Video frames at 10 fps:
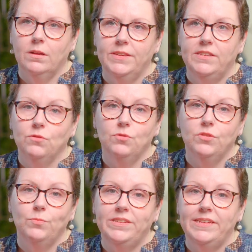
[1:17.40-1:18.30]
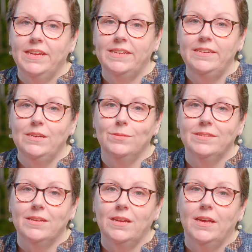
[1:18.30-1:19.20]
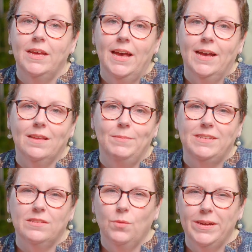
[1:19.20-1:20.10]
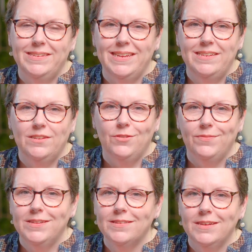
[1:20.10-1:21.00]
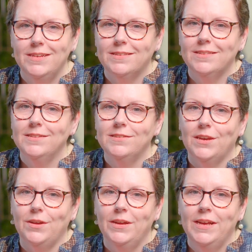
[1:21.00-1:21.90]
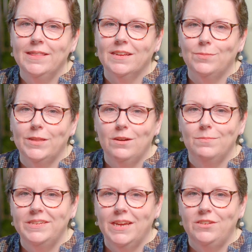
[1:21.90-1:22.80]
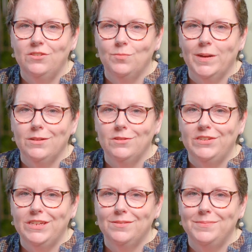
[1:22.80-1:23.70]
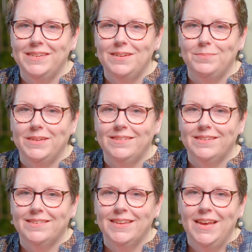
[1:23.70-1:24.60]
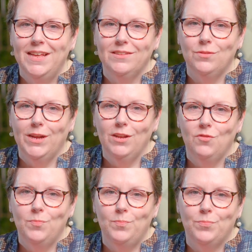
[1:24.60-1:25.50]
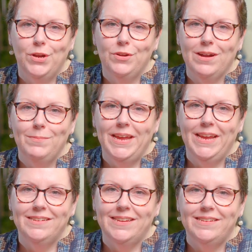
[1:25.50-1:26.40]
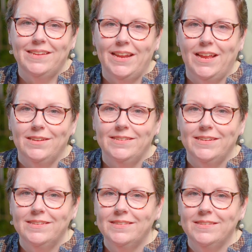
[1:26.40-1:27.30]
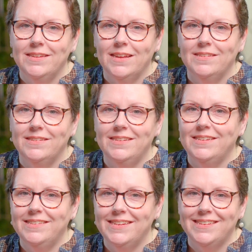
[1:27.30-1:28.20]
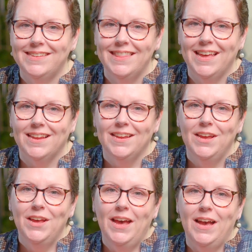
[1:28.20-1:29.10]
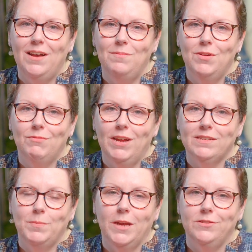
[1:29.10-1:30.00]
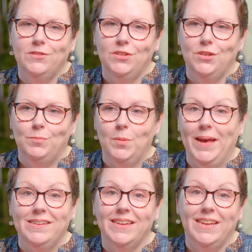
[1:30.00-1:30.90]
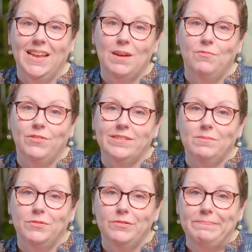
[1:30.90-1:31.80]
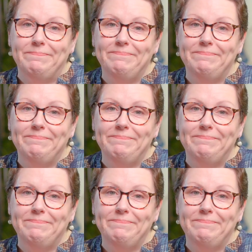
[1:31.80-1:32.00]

A lot of this is all done with DNA sequencing, and that means it's quite a data-driven science. So that's where the computational biology comes in, because it's quite a lot of programming and data analysis and statistics in that, as opposed to pipetting in a lab, for example.